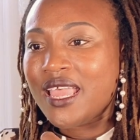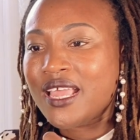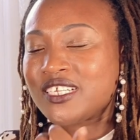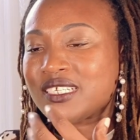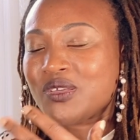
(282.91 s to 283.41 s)

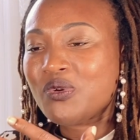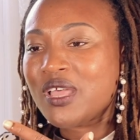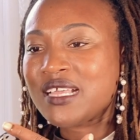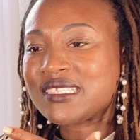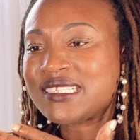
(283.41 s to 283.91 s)
It just
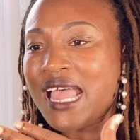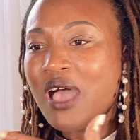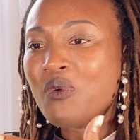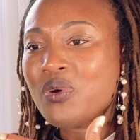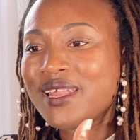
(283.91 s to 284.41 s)
is
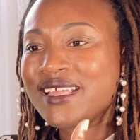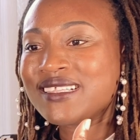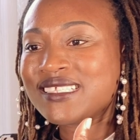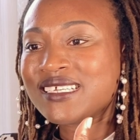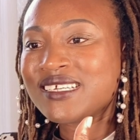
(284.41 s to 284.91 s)
not
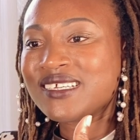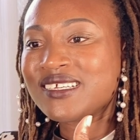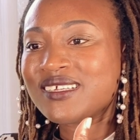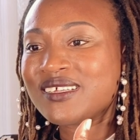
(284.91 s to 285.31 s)
willing to